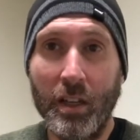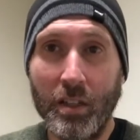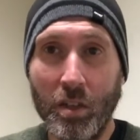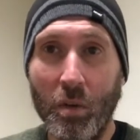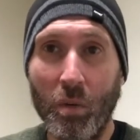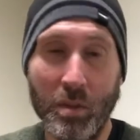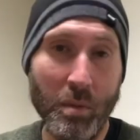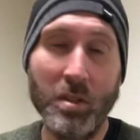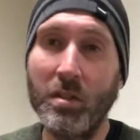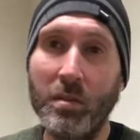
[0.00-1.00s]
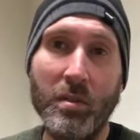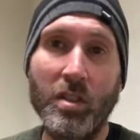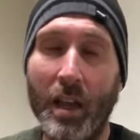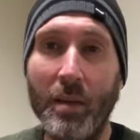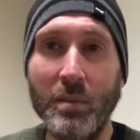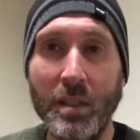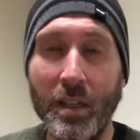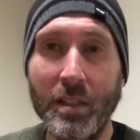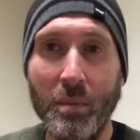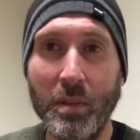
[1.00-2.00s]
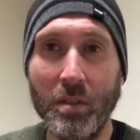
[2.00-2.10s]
So we're supposed to, James in his epistle